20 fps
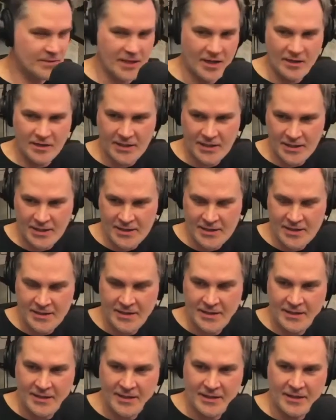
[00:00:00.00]
Duncan.
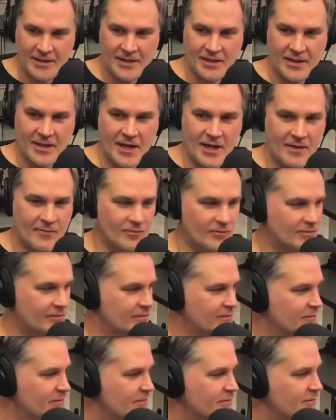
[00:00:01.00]
Nope.
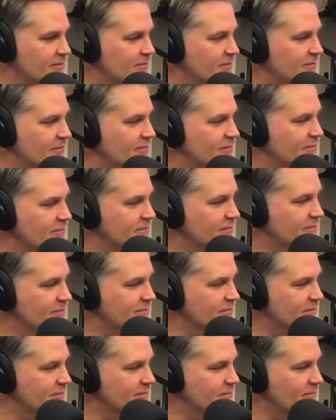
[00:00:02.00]
Uh,
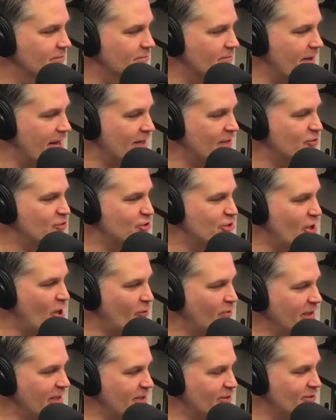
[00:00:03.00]
Listen. Manu
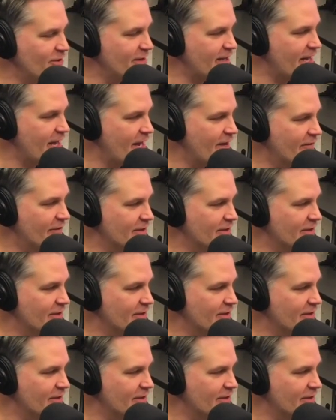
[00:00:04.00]
Ginobili, who do they have